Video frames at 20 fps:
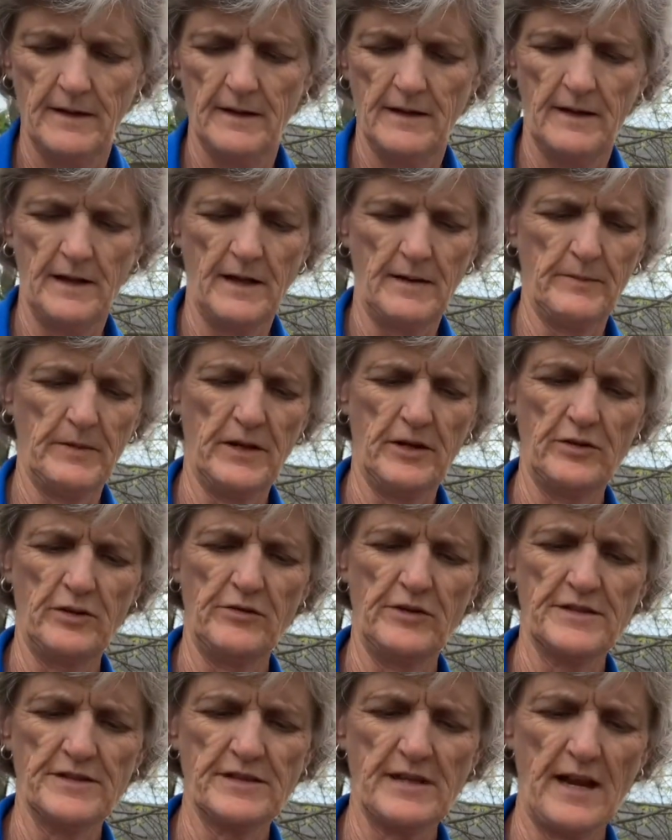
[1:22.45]
I'm going to do
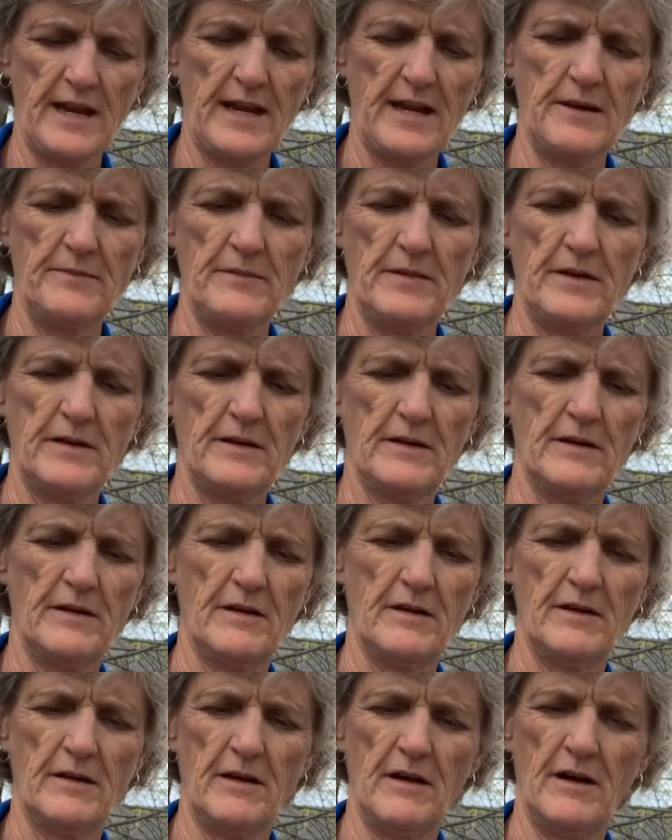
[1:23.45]
the same
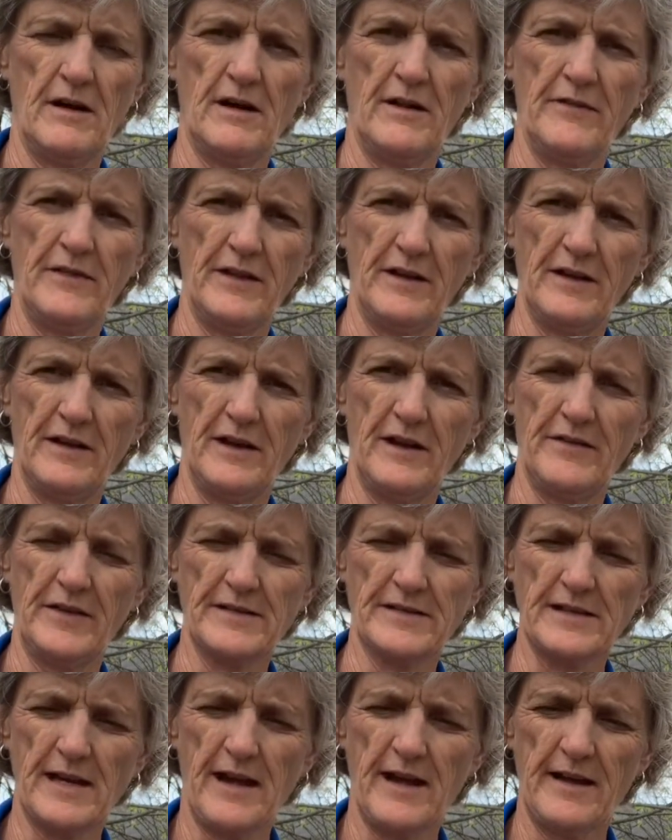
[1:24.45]
on the
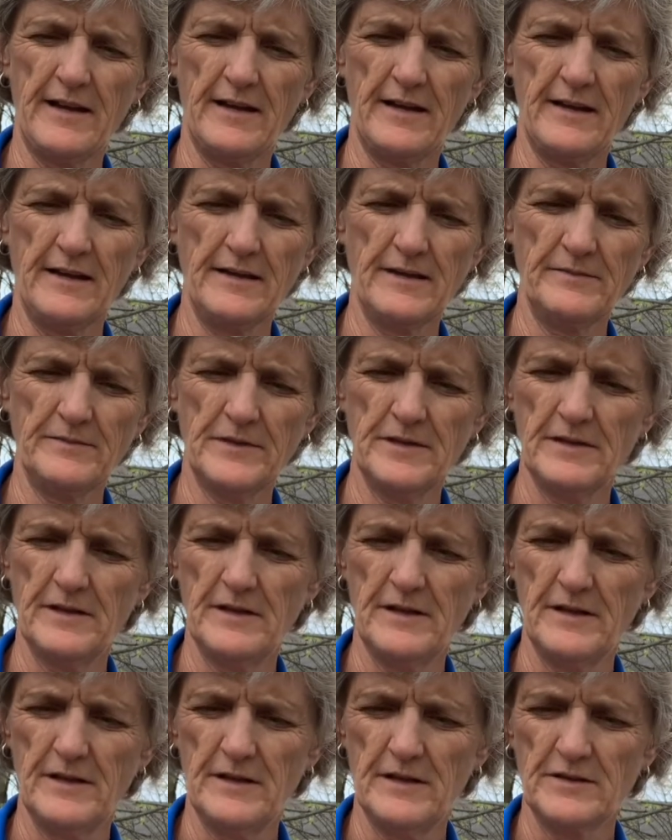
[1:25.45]
scion.
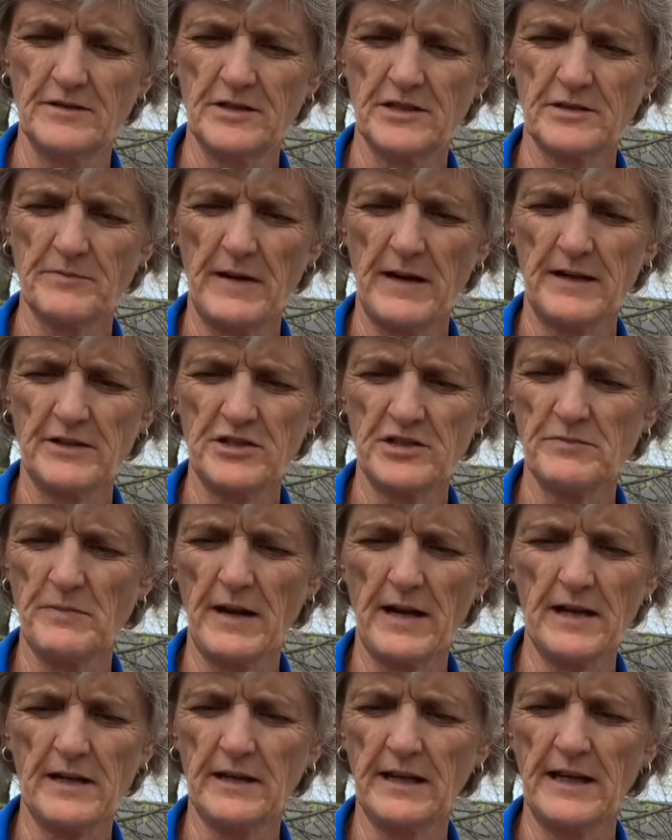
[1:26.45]
Just
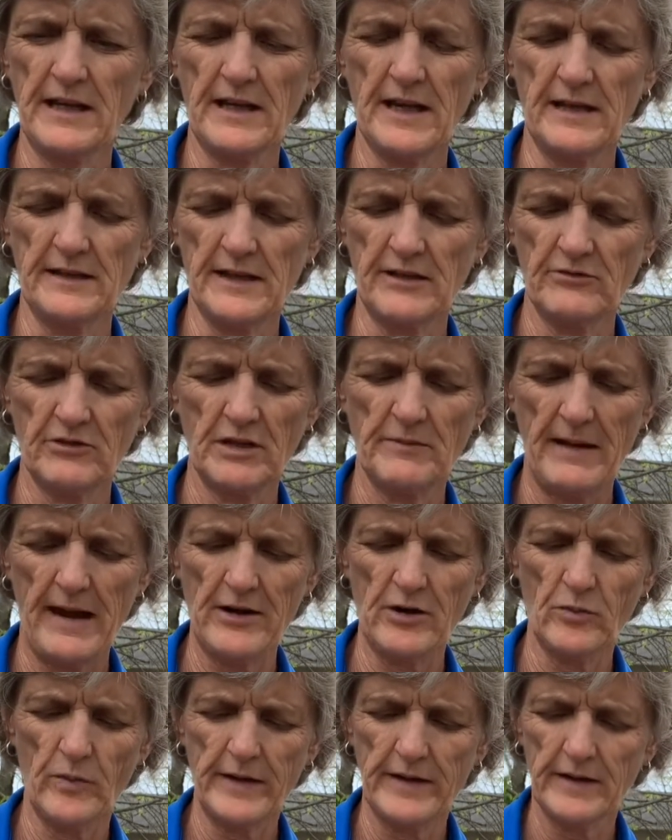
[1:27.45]
make a clean cut, doesn't really
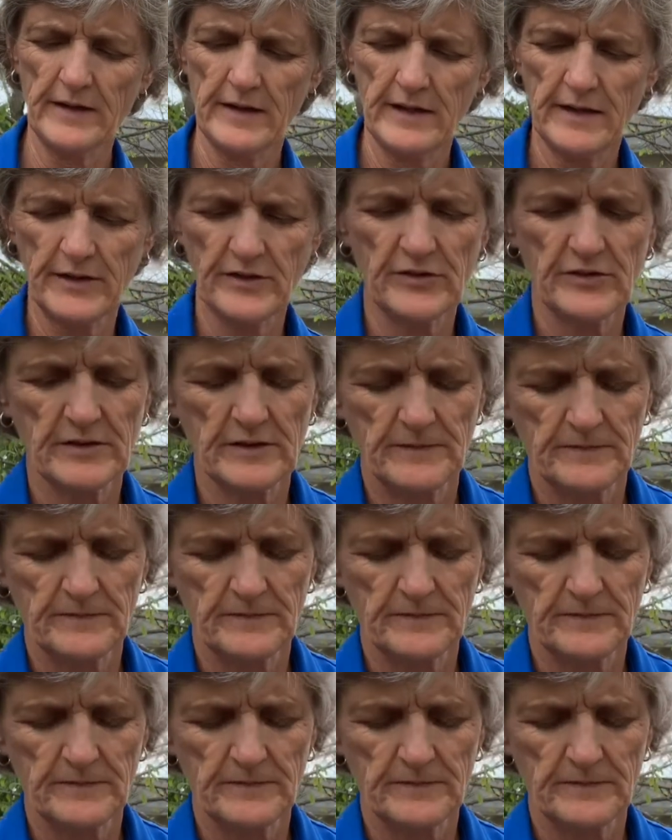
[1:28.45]
matter where it is.